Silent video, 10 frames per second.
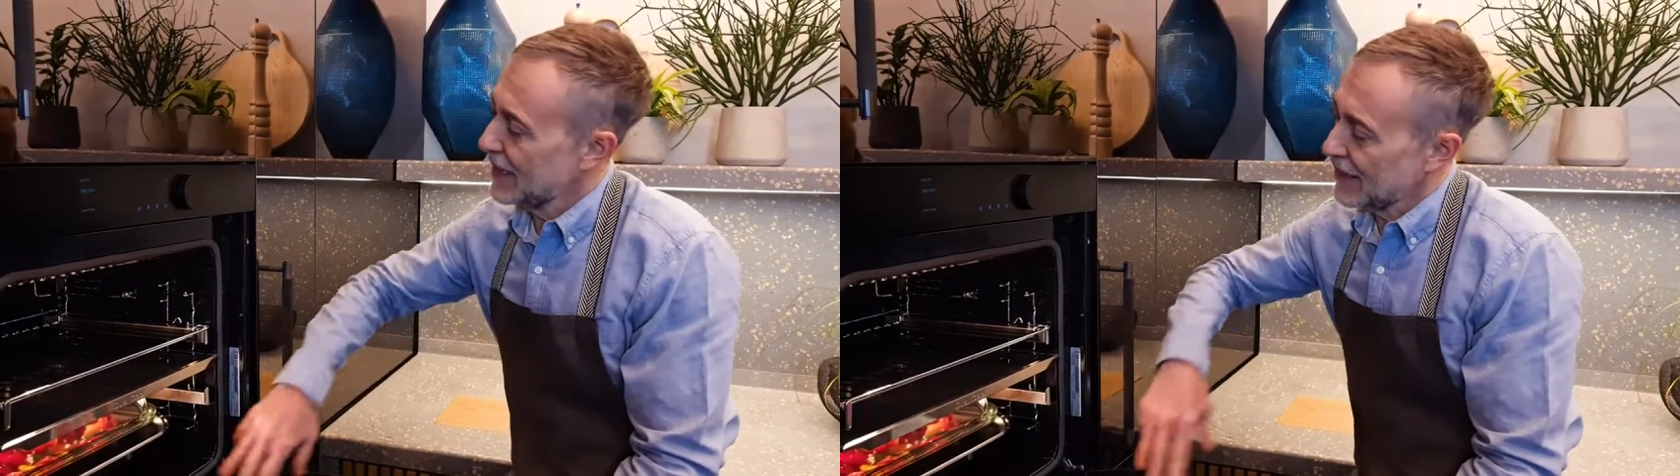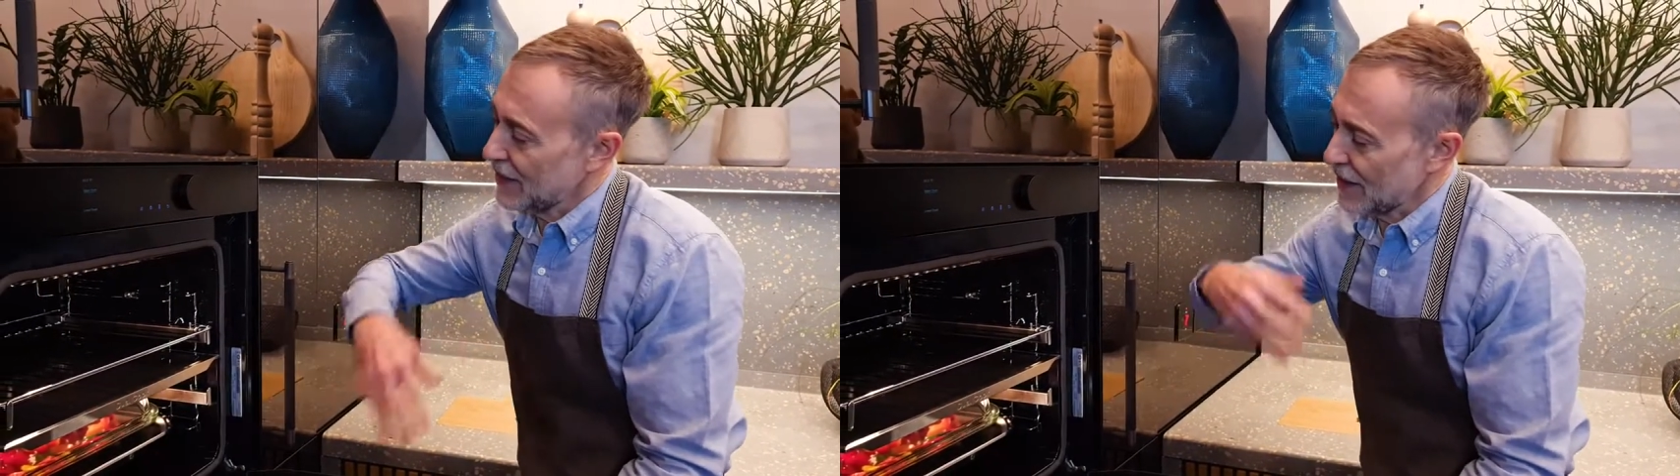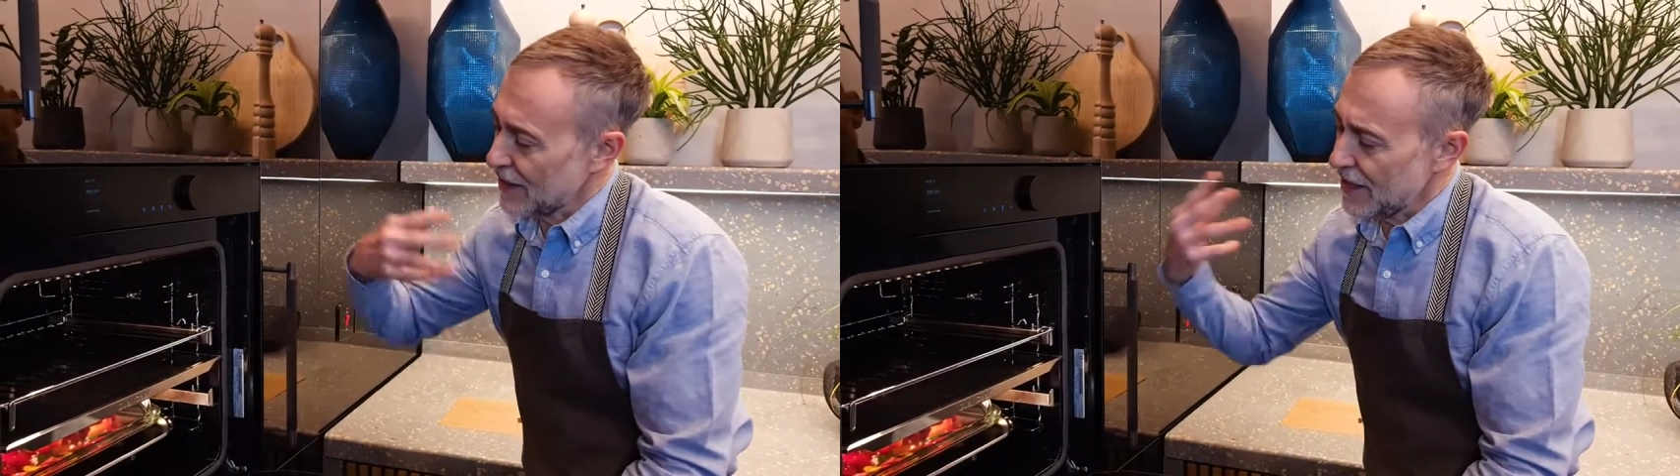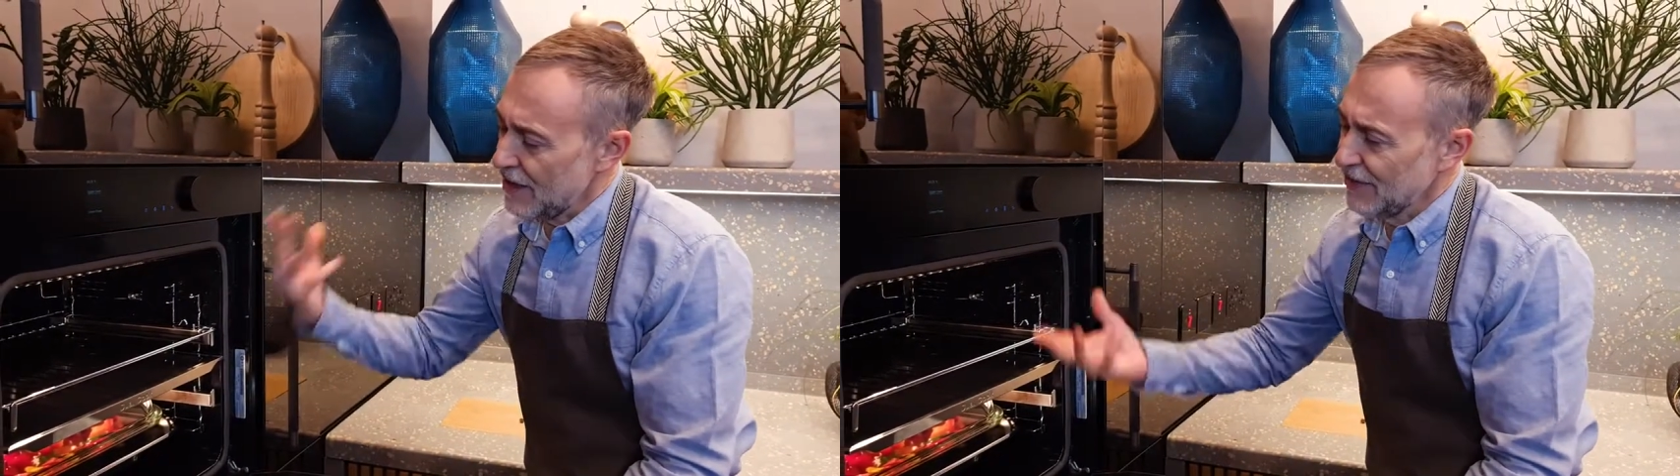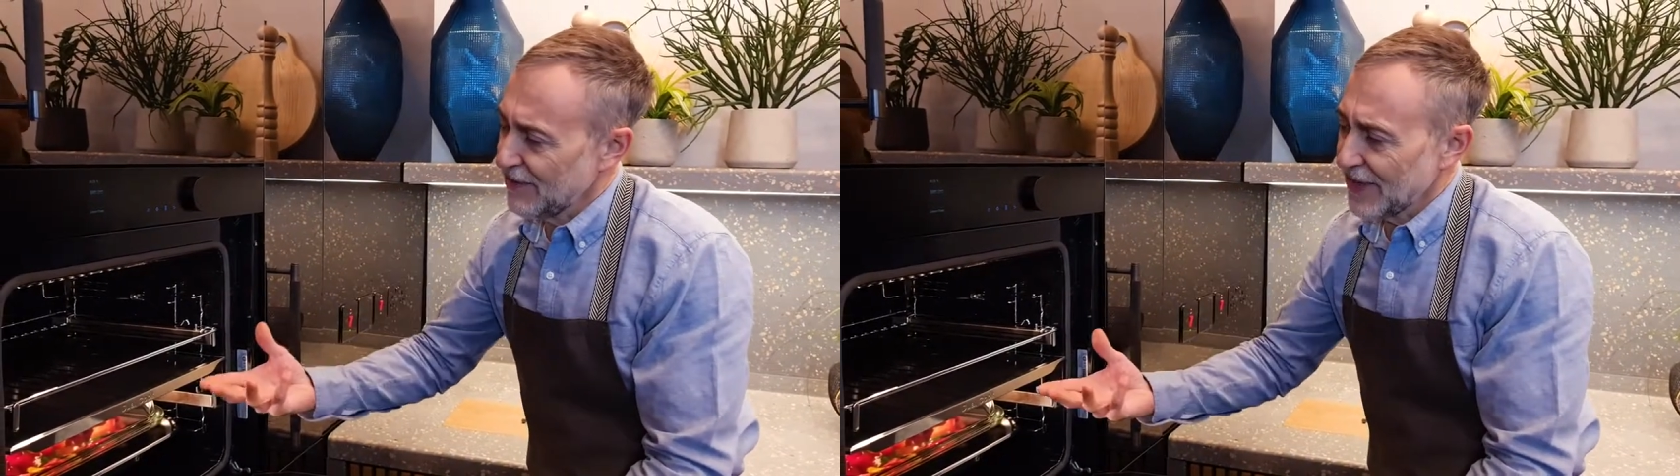And that
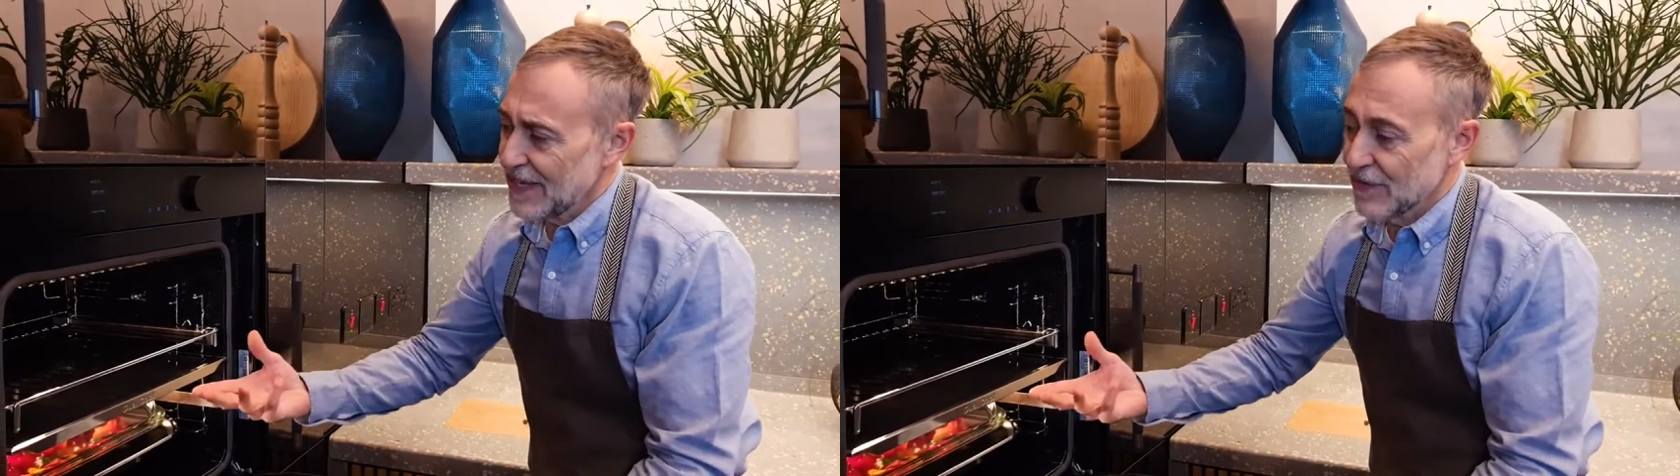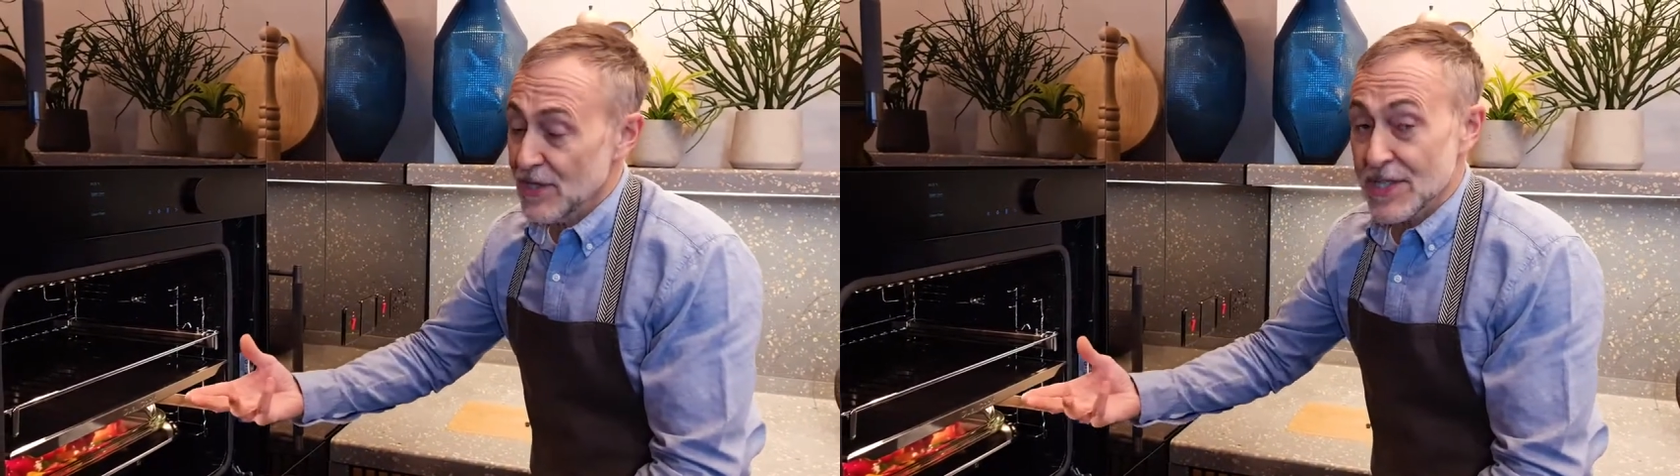lovely flavors,